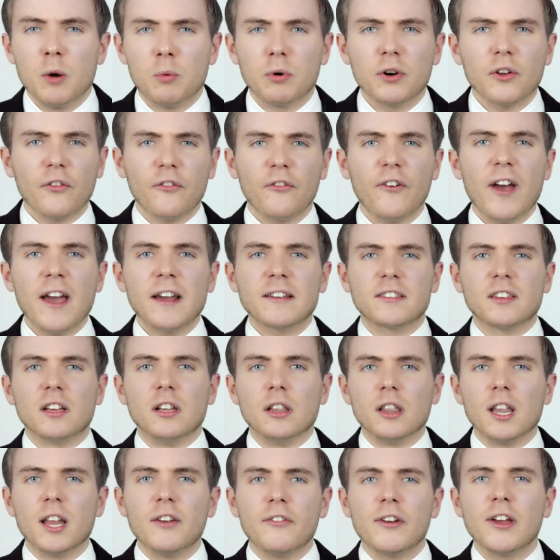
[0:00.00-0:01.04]
would affect a
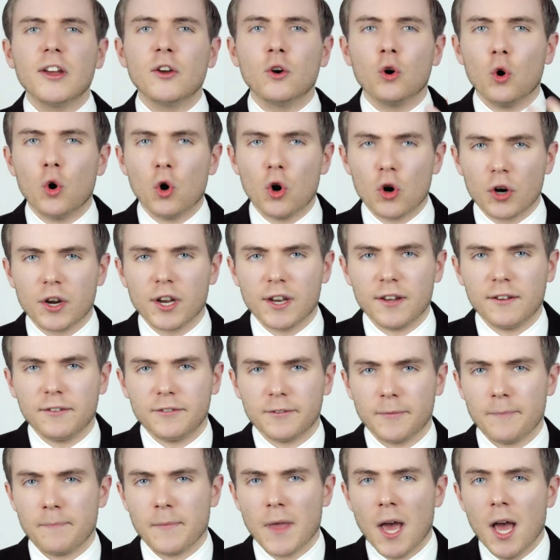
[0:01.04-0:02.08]
living
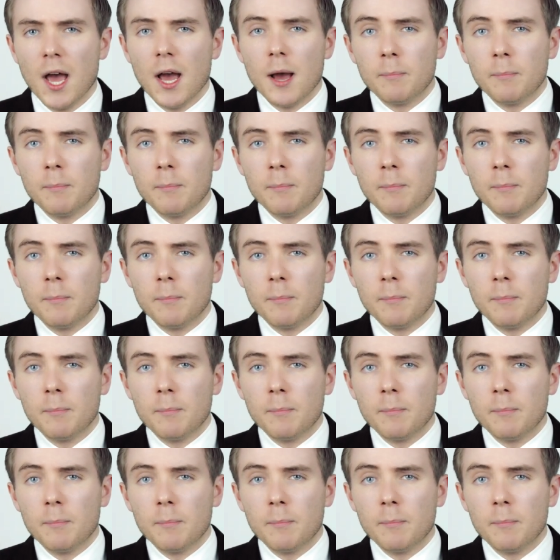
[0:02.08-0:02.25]
organism.